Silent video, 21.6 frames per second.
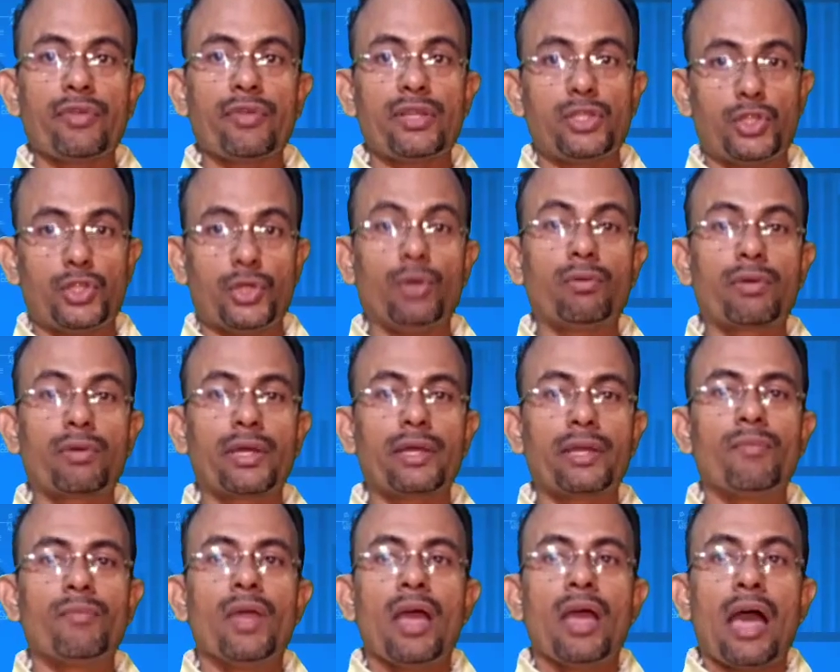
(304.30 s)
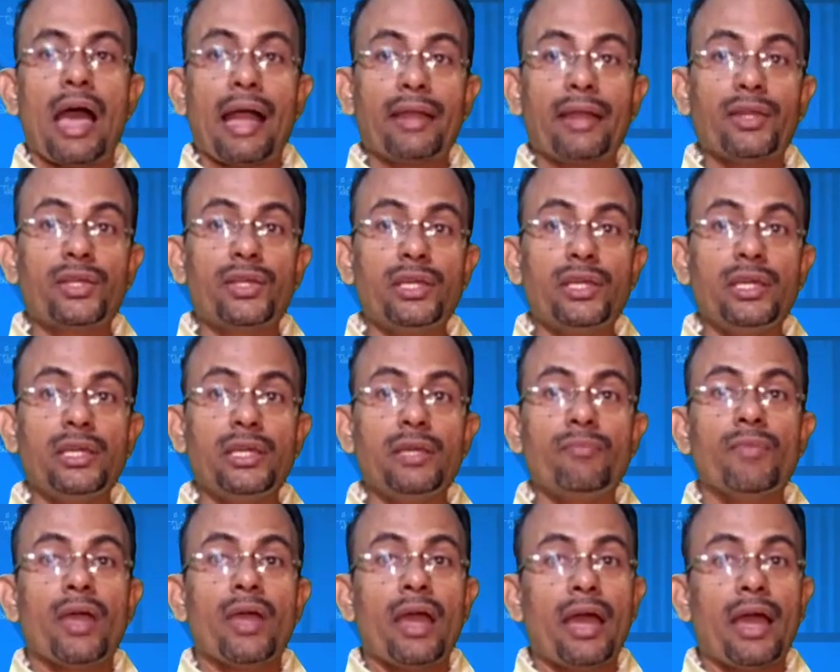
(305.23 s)
and children, and
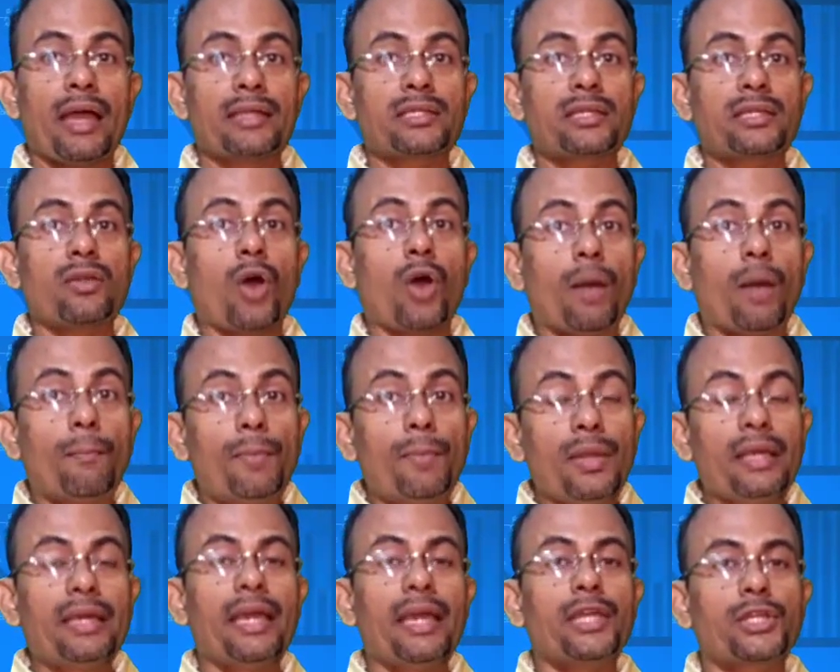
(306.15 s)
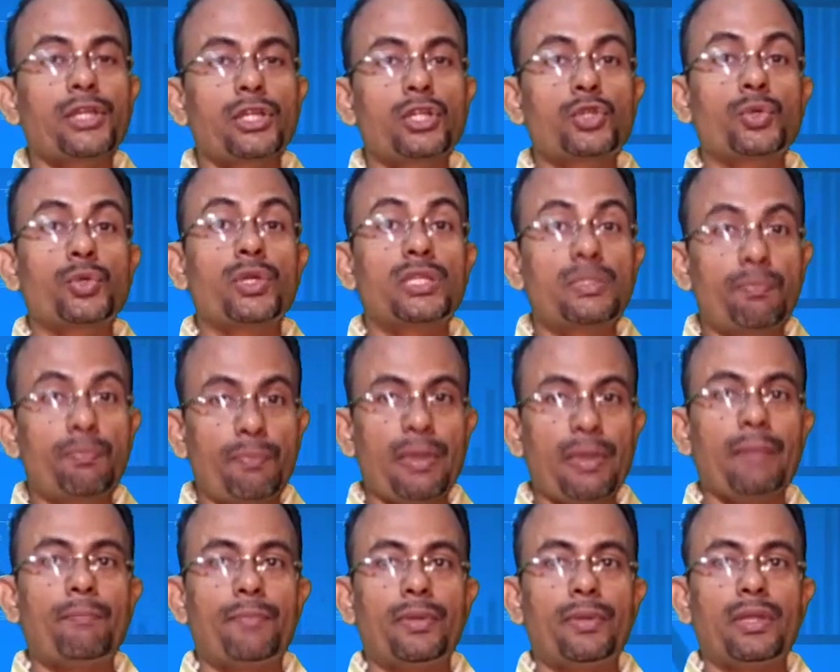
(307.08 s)
he has an obligation to his
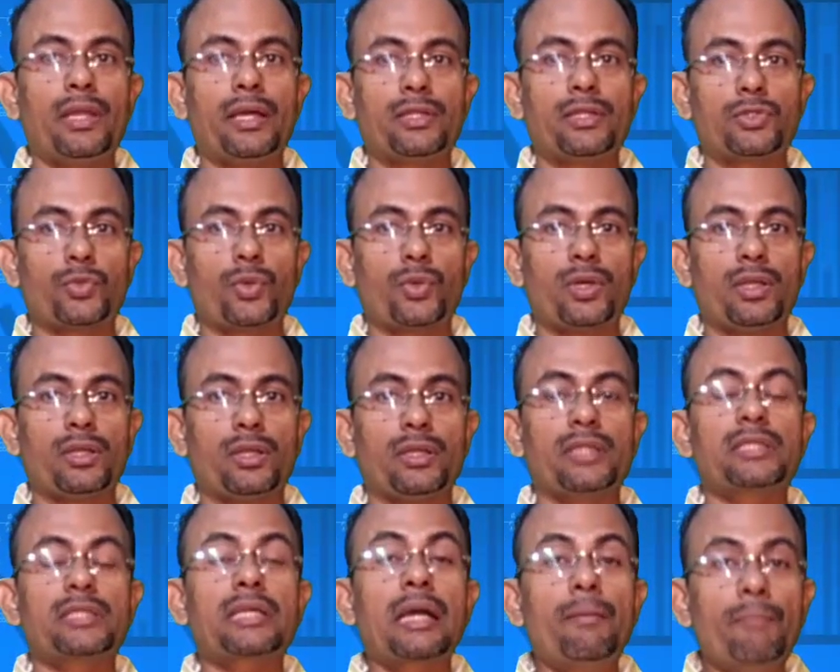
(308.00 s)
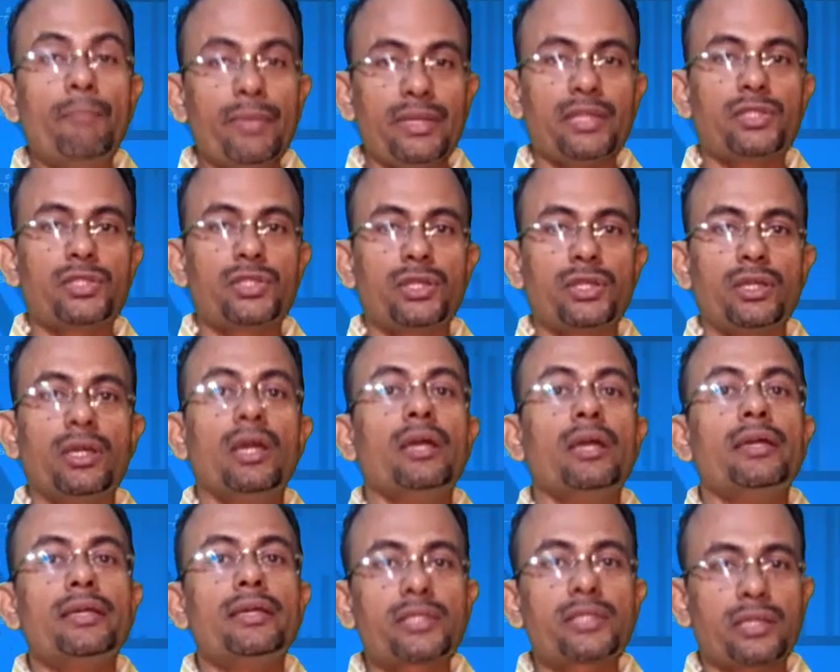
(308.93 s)
people as well, his community,
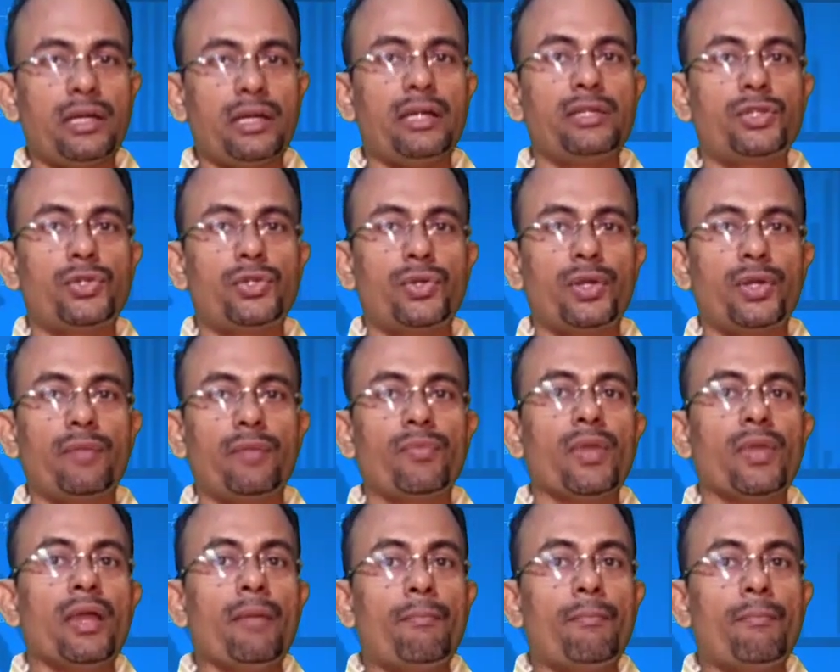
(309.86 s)
his country.